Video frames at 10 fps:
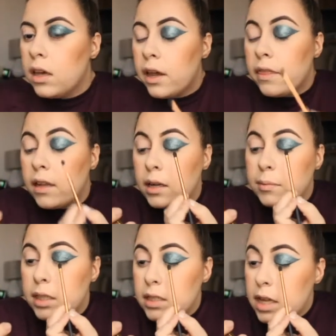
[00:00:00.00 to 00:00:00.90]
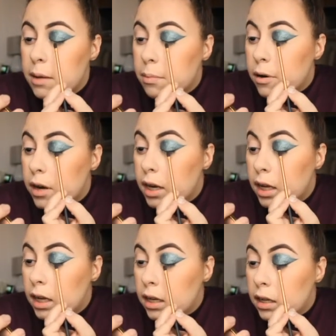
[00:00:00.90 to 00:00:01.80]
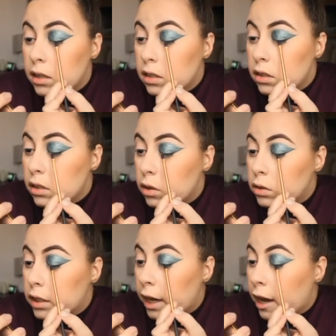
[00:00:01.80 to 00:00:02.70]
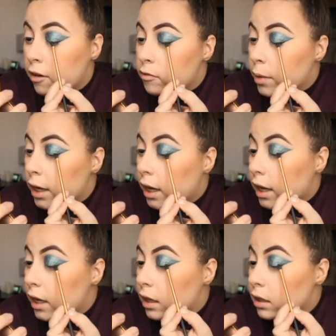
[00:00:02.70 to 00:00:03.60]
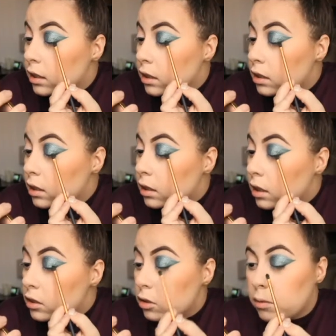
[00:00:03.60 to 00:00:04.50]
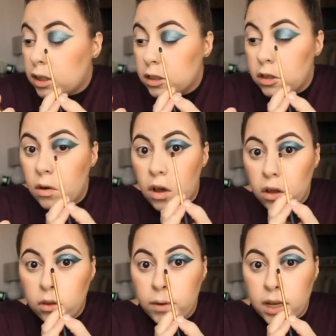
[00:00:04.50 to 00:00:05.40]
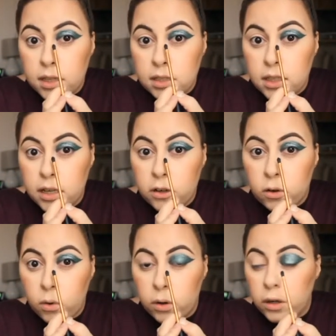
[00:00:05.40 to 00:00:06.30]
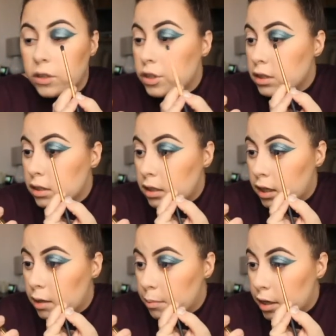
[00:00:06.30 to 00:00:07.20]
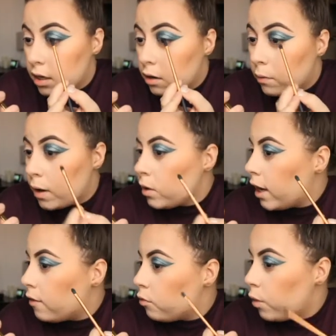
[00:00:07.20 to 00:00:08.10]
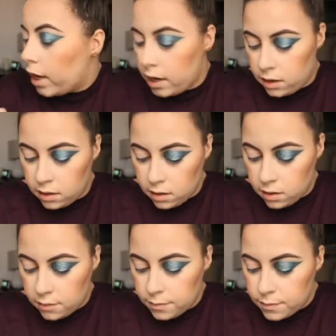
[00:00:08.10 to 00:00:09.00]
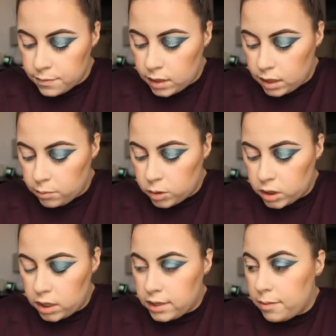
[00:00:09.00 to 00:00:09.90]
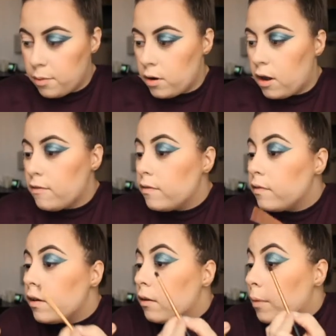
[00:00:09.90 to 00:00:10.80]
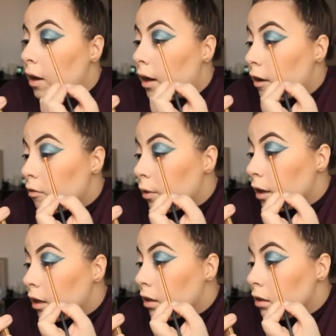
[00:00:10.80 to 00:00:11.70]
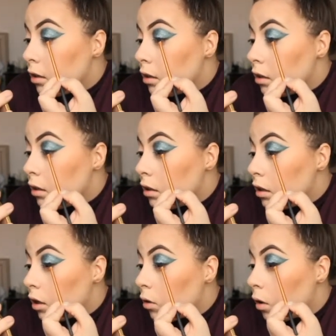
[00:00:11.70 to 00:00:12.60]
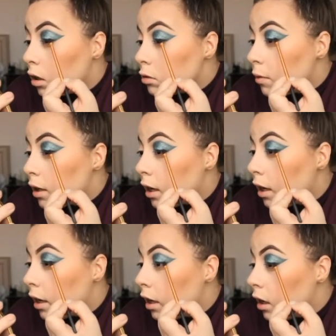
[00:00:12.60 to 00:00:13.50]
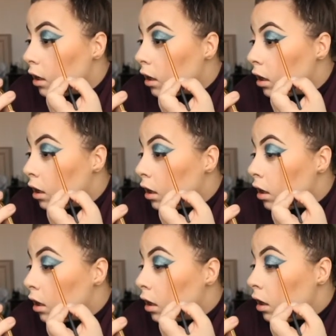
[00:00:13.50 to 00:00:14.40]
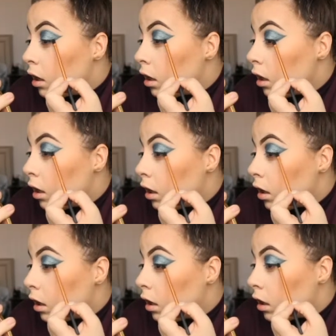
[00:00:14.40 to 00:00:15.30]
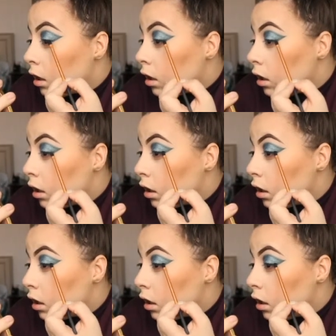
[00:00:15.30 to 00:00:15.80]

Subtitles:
and then I'm going to taper it in to only half my eye. So I'm not going to go all the way into the inner corner, just going to keep it around halfway. And I'm just going to taper it off about halfway across my eye. And